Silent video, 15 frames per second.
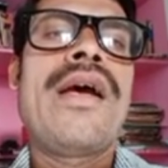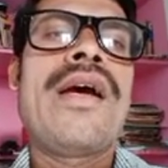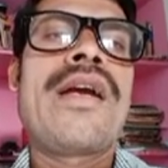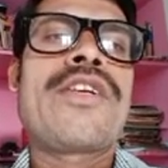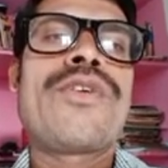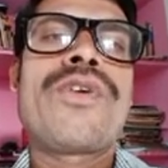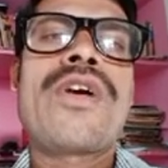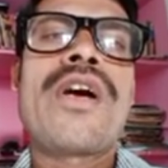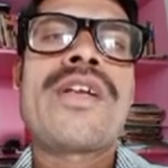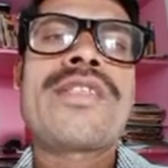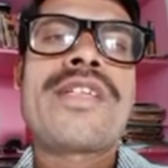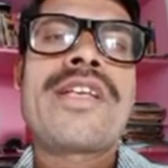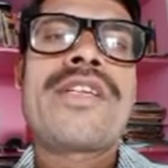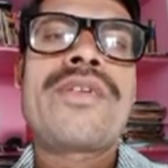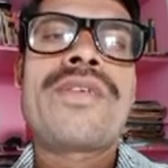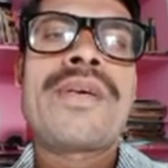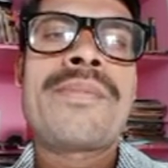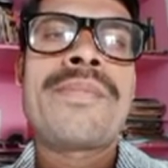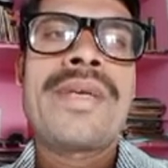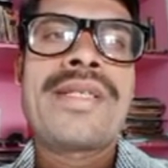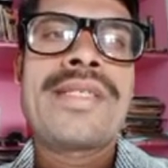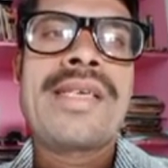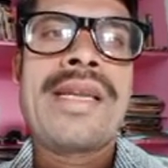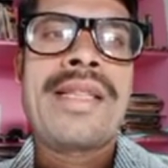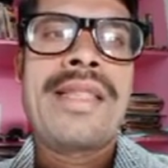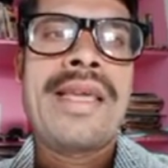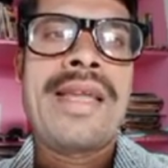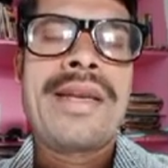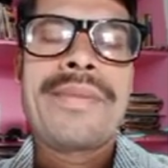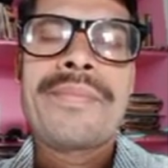Two consecutive numbers are
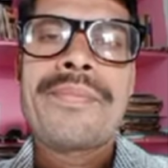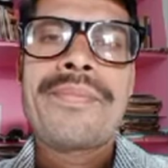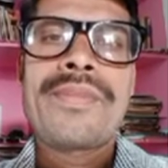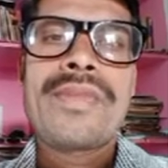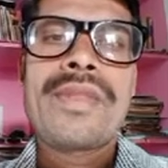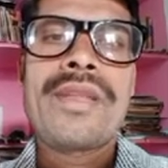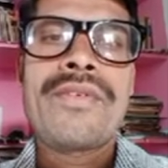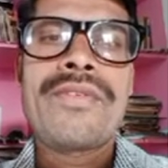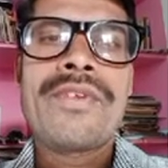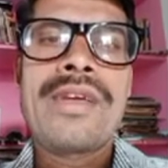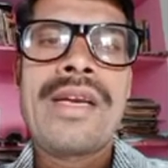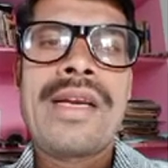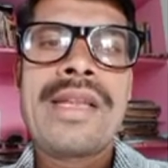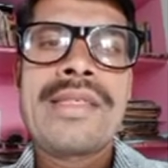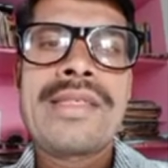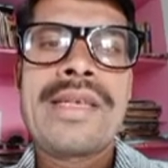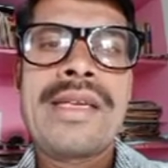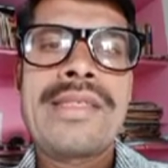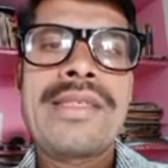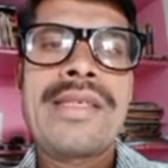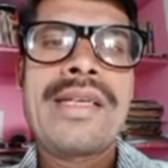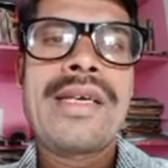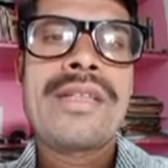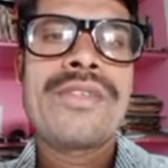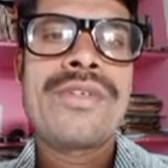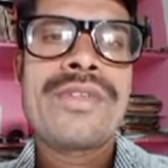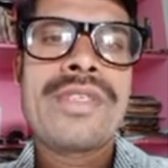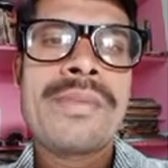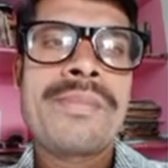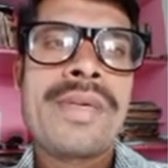there. Therefore, let us consider
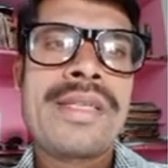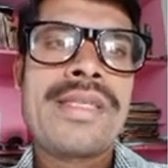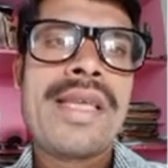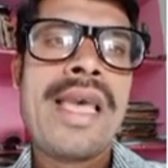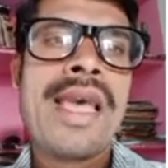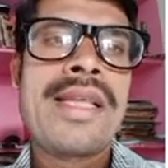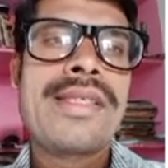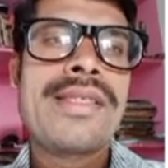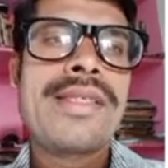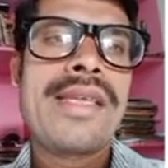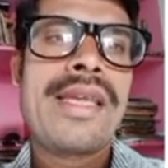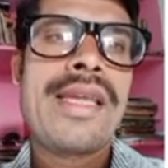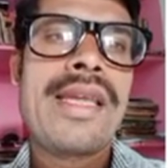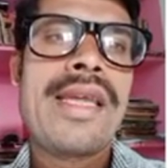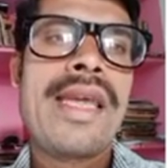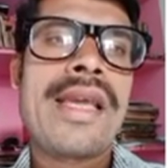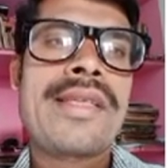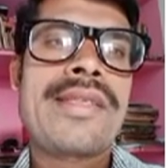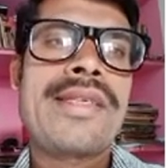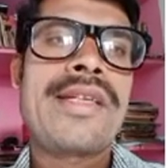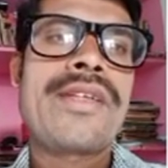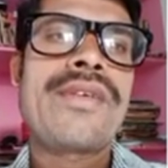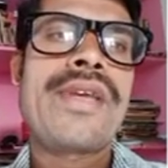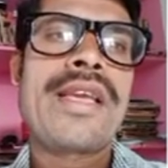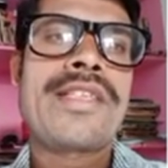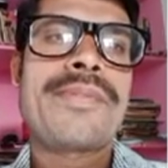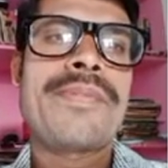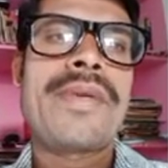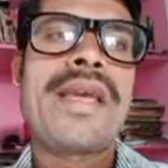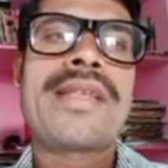those numbers as x into
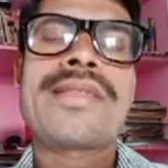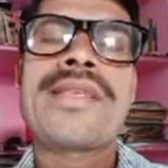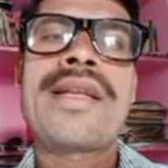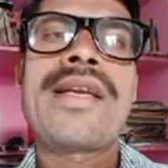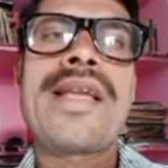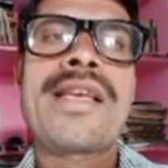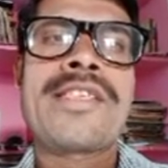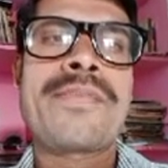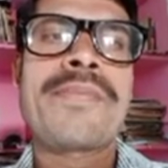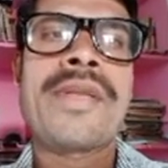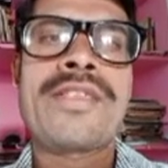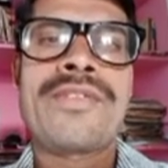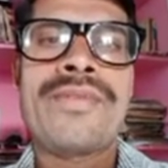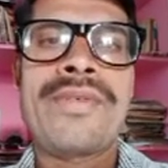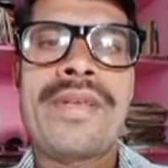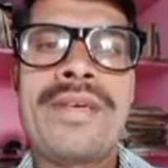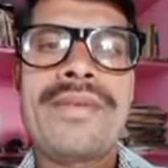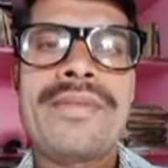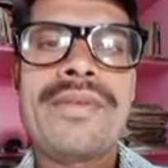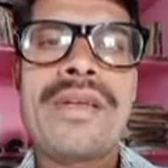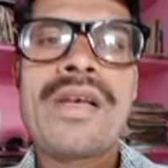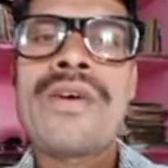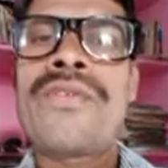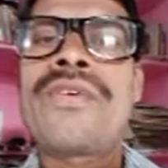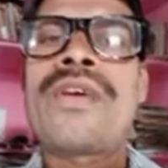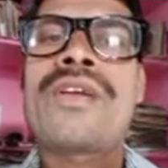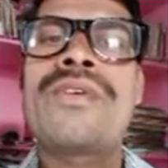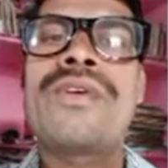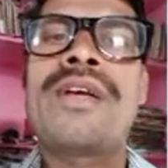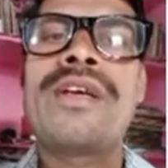x and x plus 1. How we
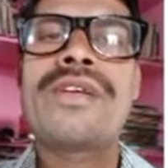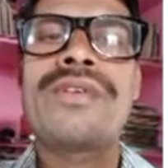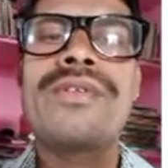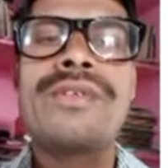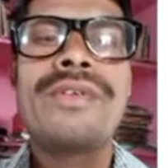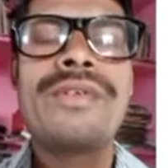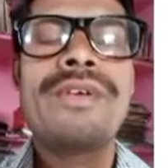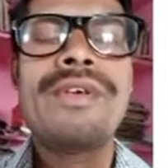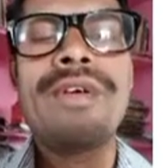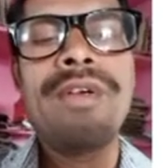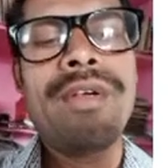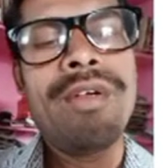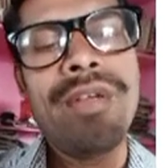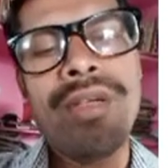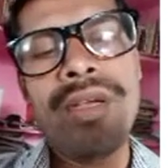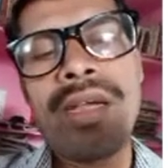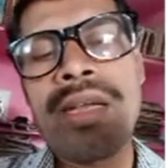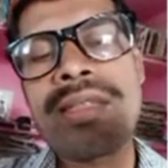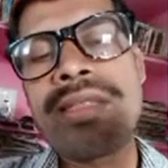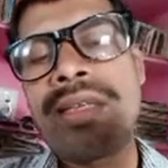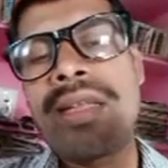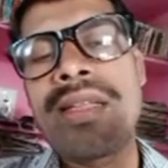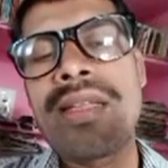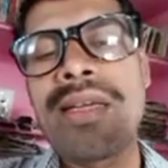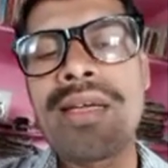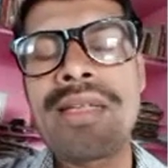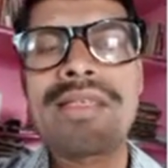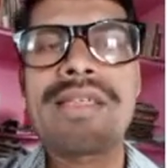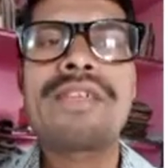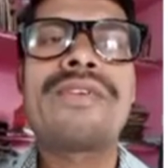are going to consider the
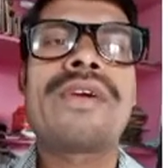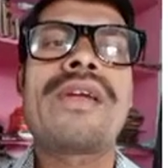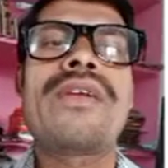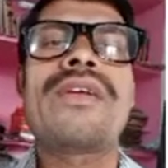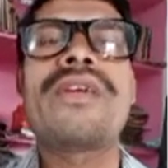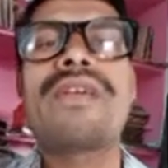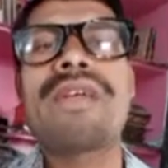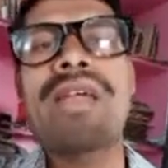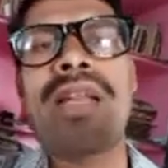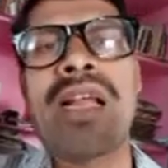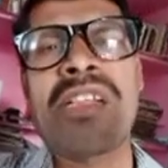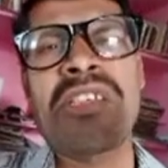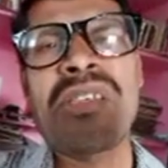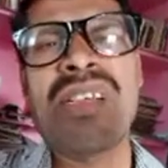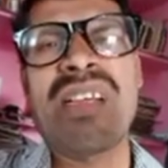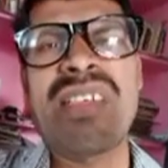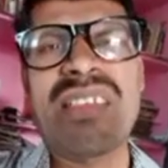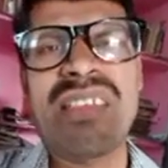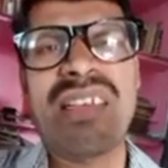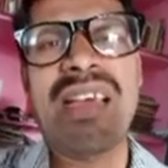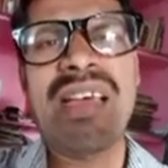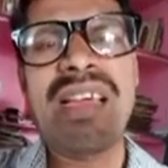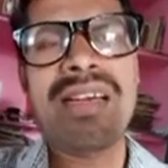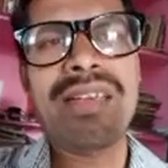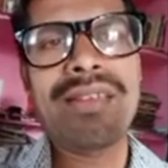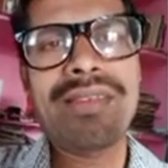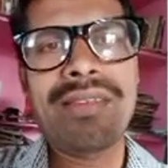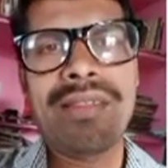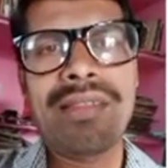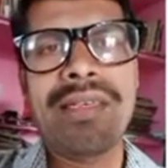integer? You can also consider
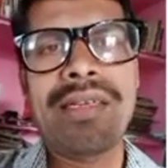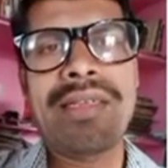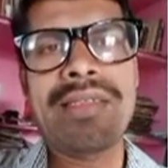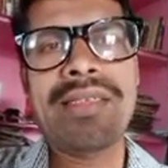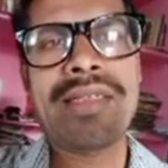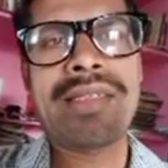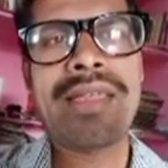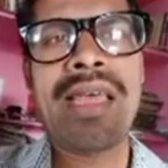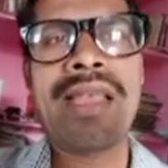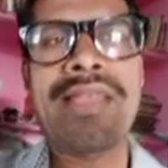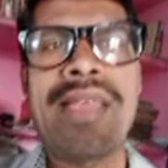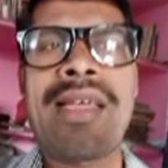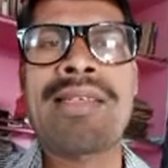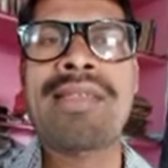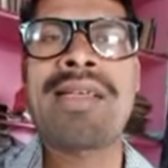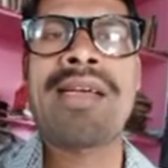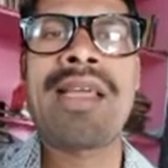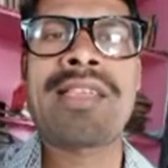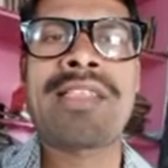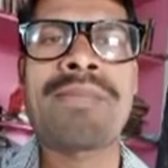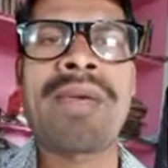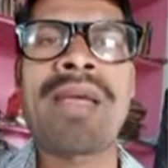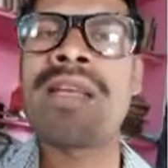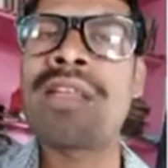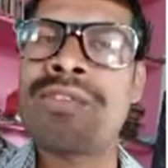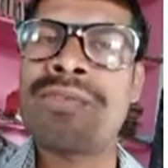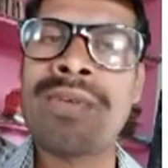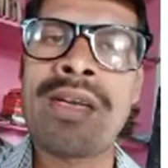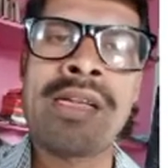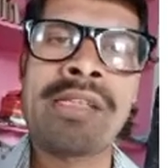integers as x and x
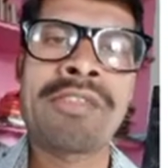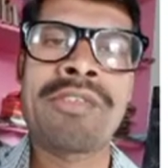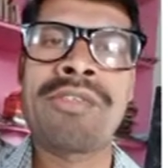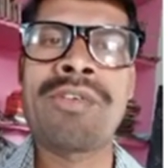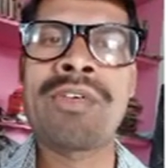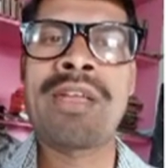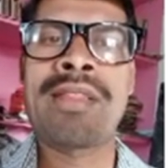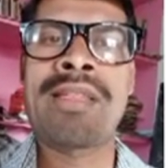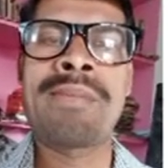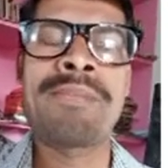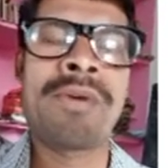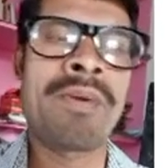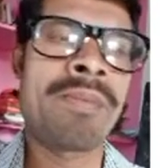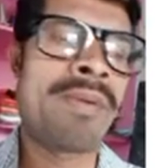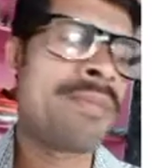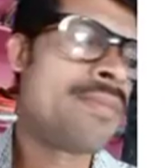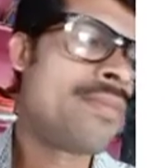minus 1 also. No, nothing problem.